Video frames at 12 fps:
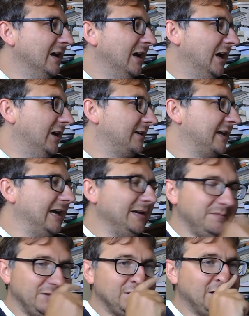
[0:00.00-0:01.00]
Okay,
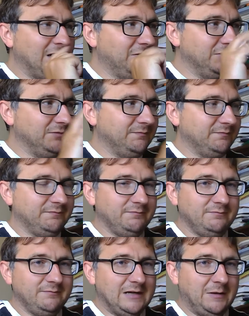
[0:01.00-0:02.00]
so
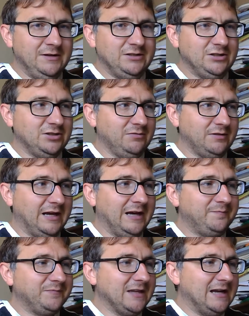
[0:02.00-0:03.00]
I want you to do
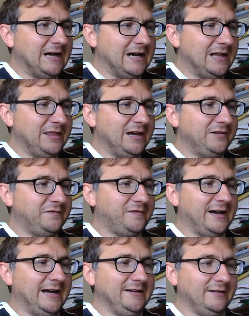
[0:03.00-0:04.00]
that. And then
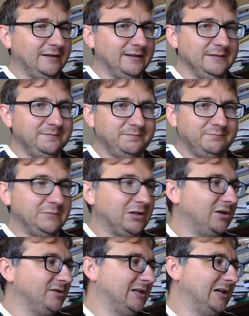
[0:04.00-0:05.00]
finally,
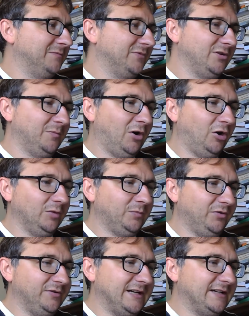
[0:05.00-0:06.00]
because I'm some
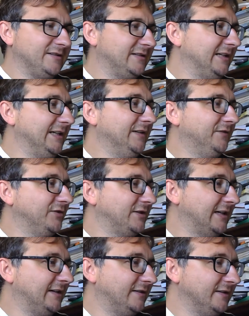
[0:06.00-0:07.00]
horrible, nasty, evil
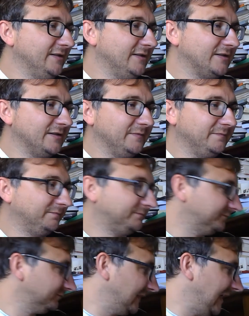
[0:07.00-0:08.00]
sadist,
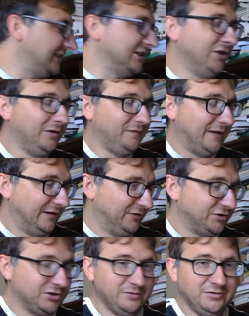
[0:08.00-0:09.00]
actually it's not finally,
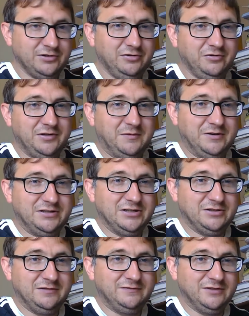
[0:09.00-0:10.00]
there's another thing I want you
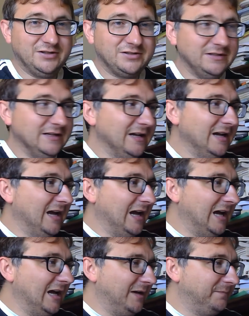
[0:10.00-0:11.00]
to do first.
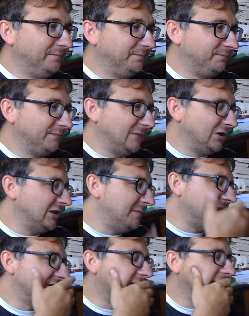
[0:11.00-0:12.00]
What shall I
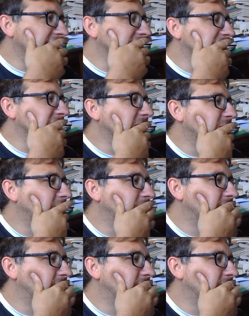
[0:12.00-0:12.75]
make to the next lesson?